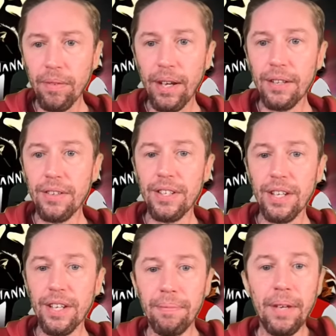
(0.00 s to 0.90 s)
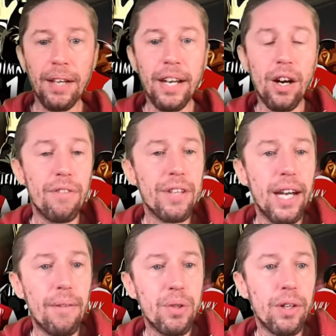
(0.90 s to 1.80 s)
And then after
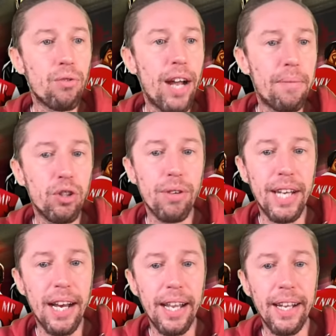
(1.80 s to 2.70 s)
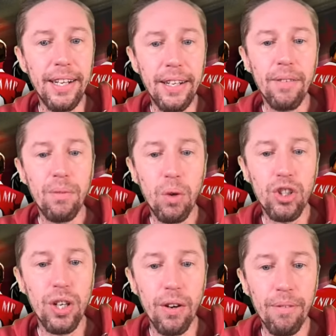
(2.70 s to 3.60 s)
that, I'm doing a Real Madrid Atleti
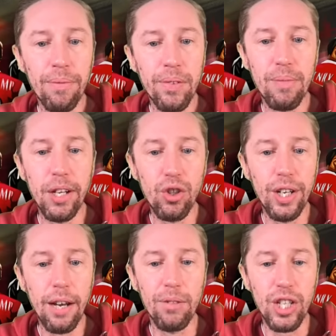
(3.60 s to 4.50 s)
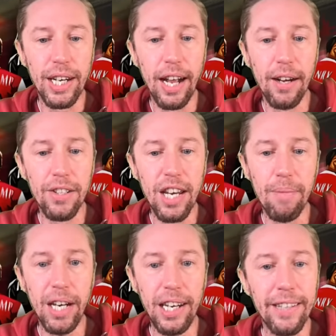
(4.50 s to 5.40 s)
watch-along. So make sure you come and check that out. That's
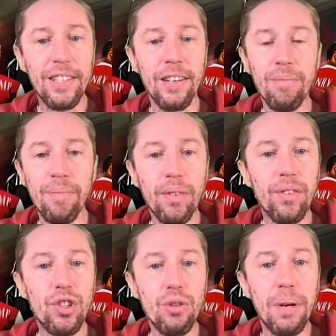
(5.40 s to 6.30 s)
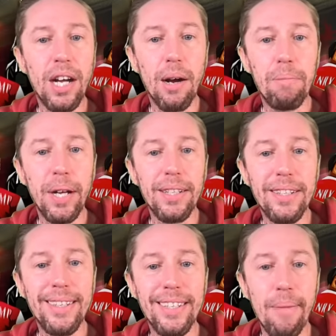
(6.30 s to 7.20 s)
going to be lit. Super Cup
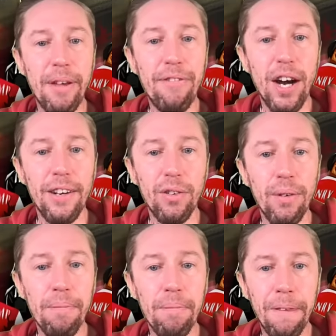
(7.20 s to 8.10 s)
semi-final.